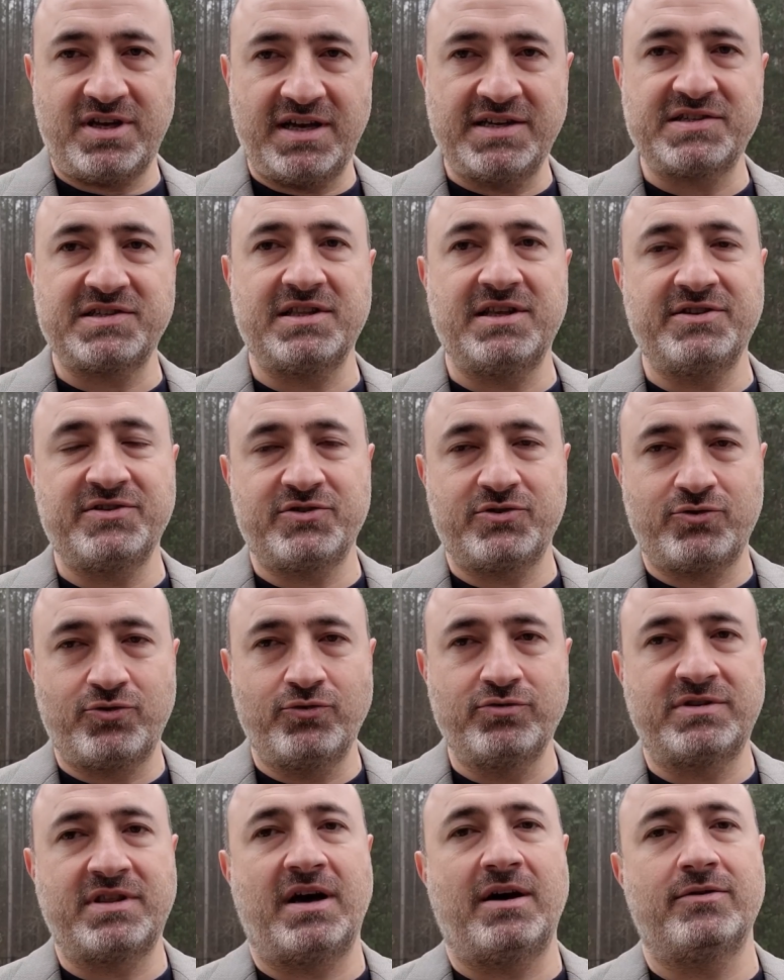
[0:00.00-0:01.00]
Tesla's
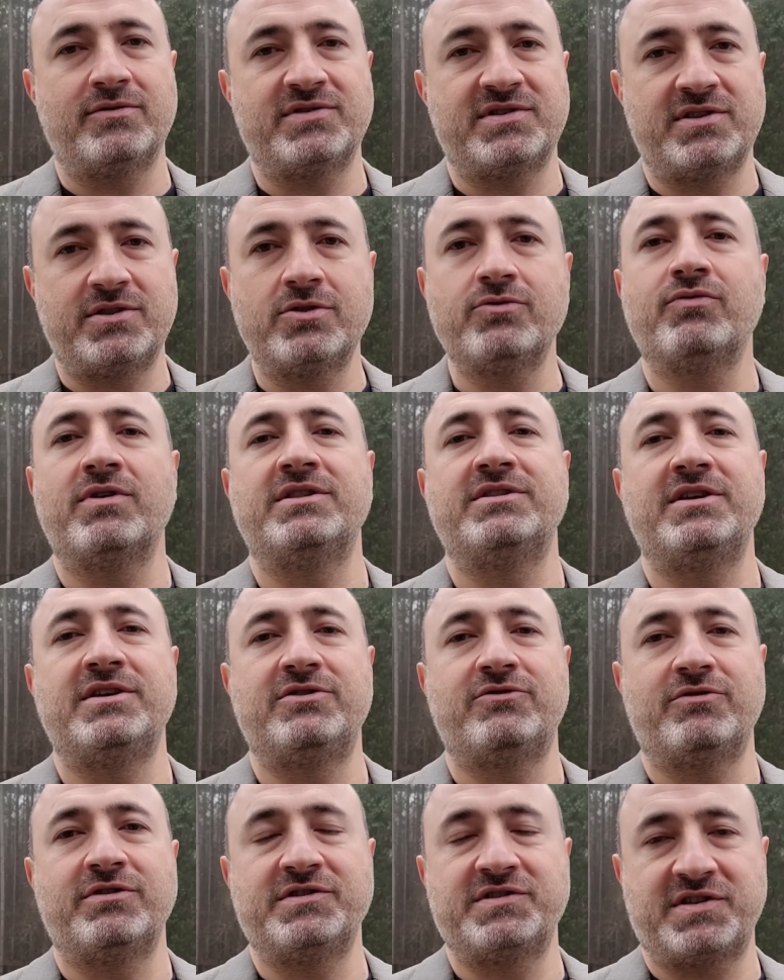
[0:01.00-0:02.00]

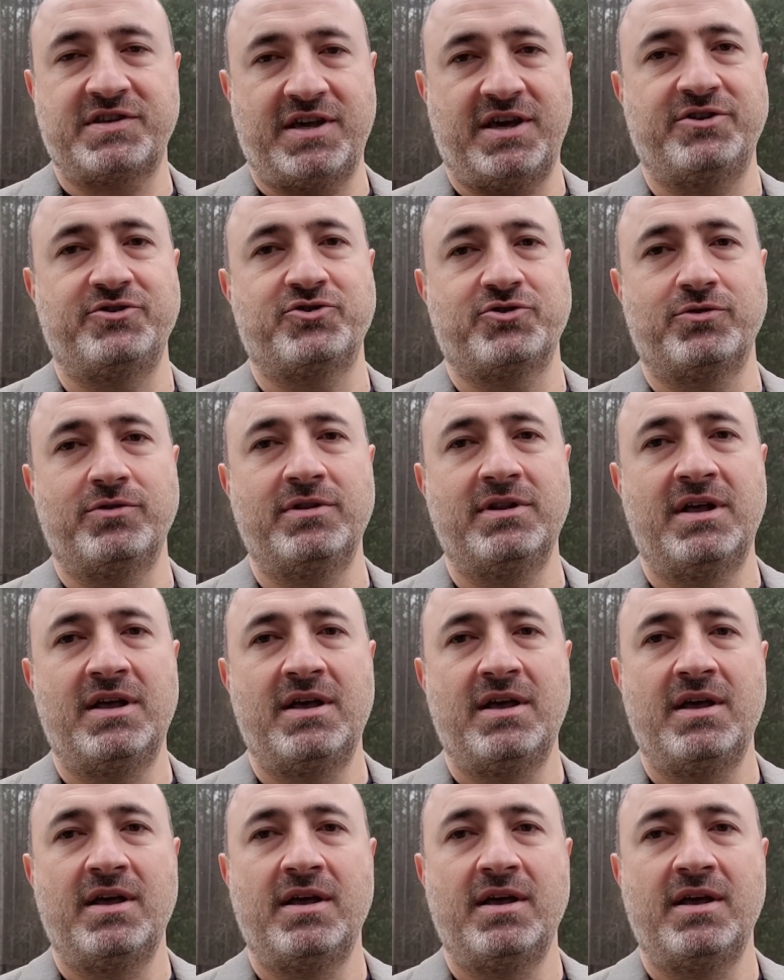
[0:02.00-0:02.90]
2023 schedule